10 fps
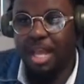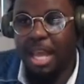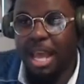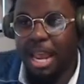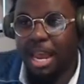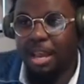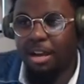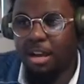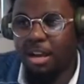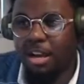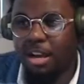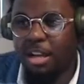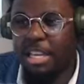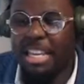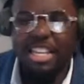and uh,
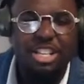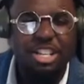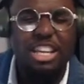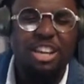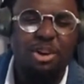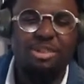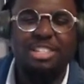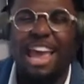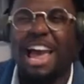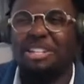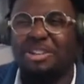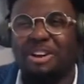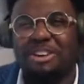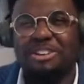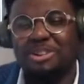he, he he goes to ask her
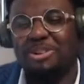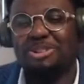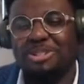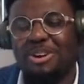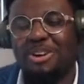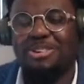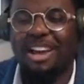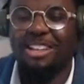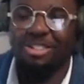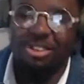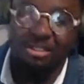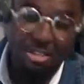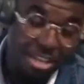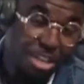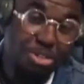out. You know, goes to talk to her, ask her out.
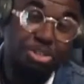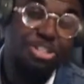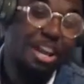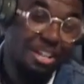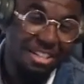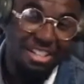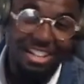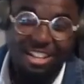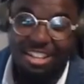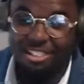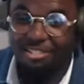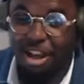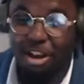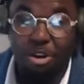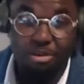He gets rejected. I
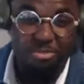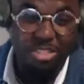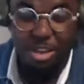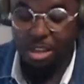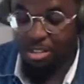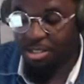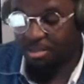know, sucks.